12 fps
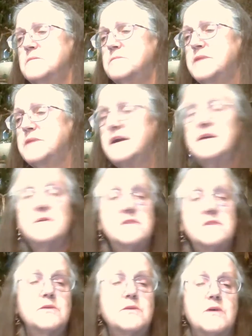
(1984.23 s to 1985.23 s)
but I know
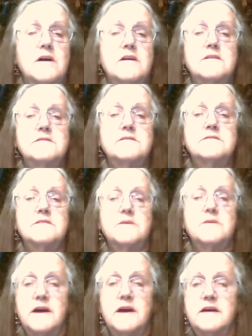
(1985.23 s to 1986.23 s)
that you are.
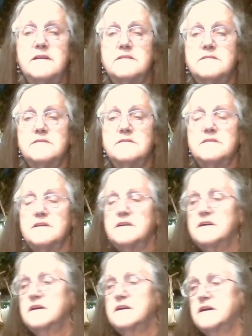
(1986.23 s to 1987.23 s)
Okay?
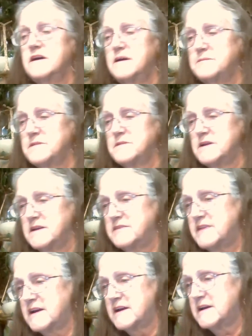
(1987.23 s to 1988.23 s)
I'm going to
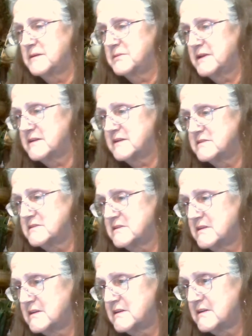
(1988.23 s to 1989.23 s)
leave that. God bless.